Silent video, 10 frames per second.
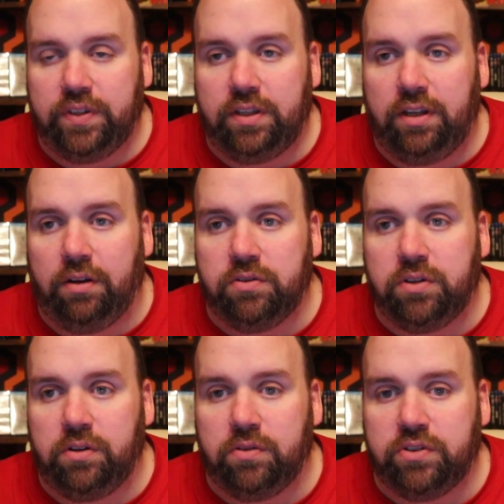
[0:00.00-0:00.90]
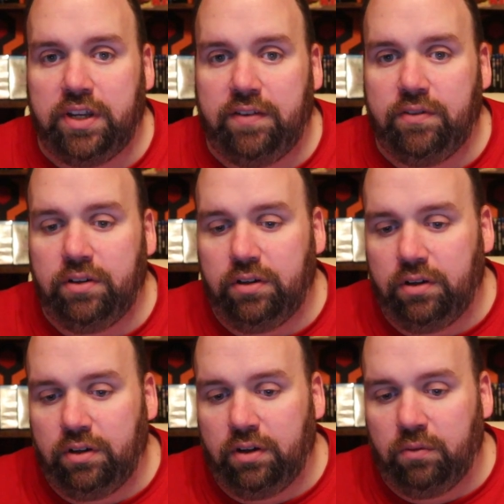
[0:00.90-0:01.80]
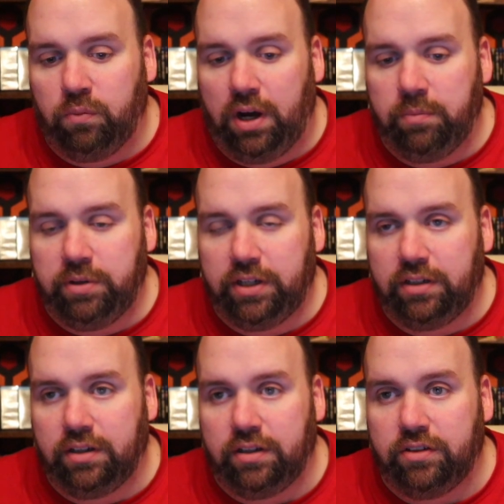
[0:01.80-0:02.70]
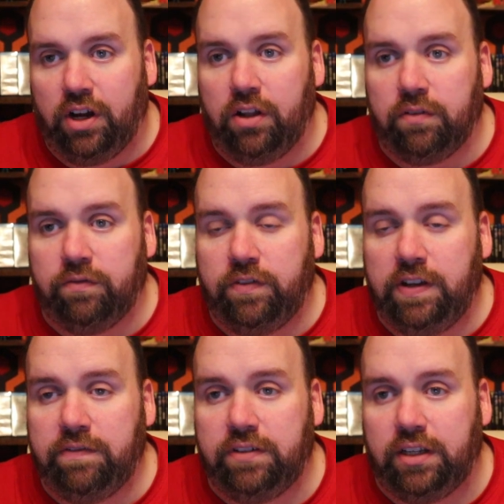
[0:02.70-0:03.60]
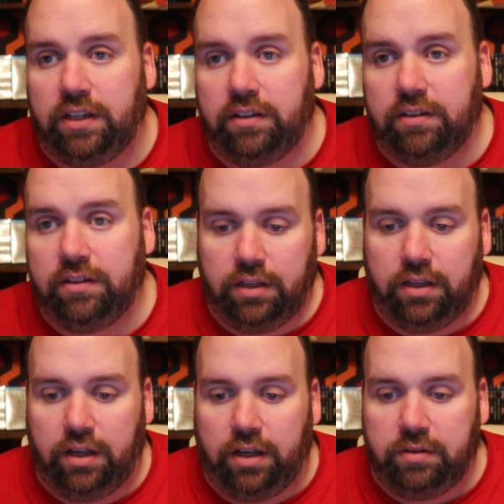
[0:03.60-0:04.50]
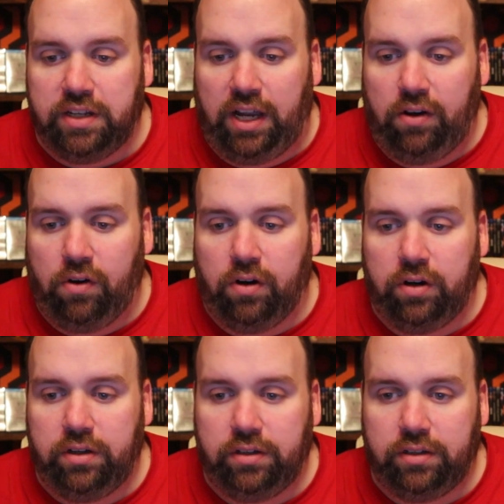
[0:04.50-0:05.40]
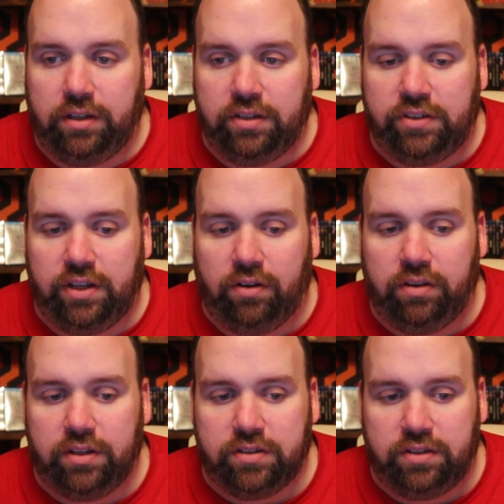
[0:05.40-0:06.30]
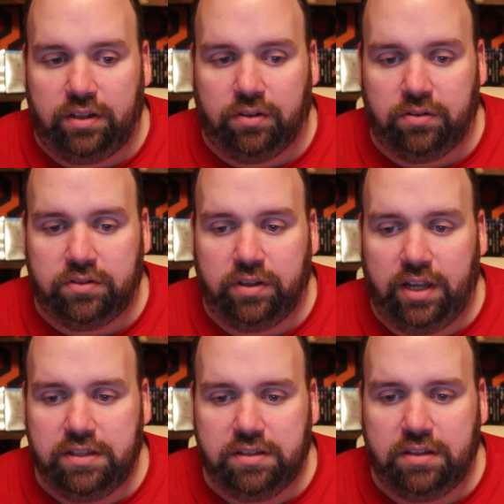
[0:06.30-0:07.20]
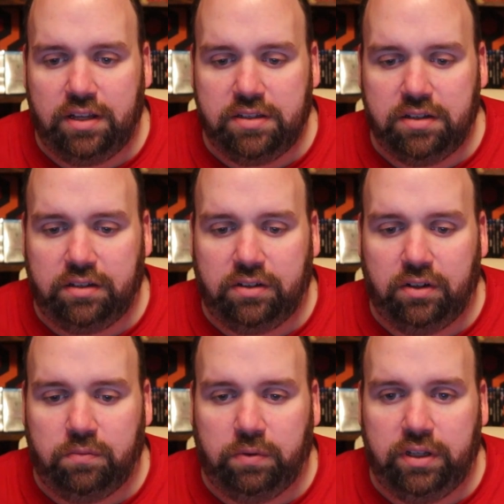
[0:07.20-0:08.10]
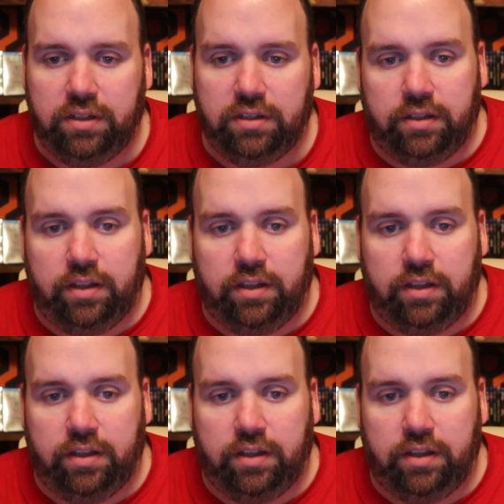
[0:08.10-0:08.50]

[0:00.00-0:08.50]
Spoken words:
You know, so you're saving a whopping $1.50. Die Hard is in on this deal, so that's a good one.